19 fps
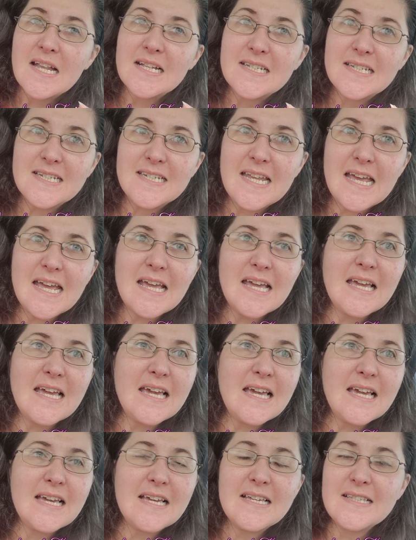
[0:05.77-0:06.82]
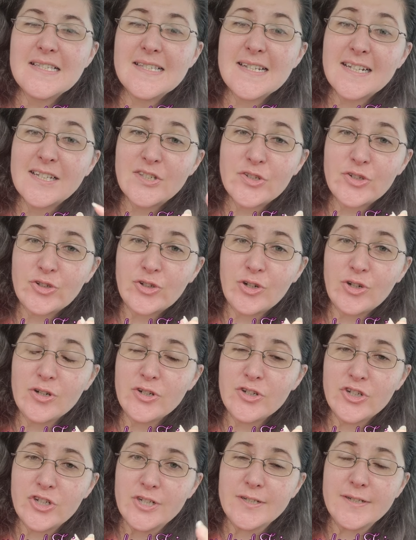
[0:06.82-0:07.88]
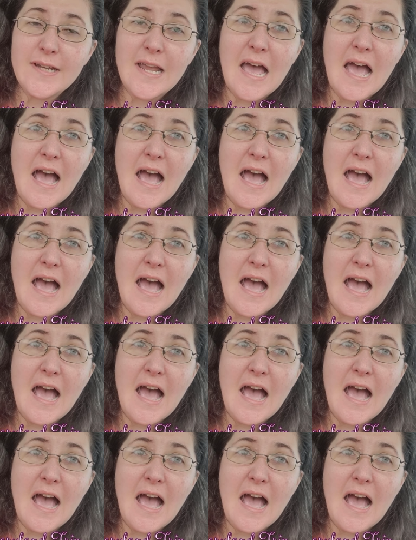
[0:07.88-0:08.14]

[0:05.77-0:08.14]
Today is an excursion.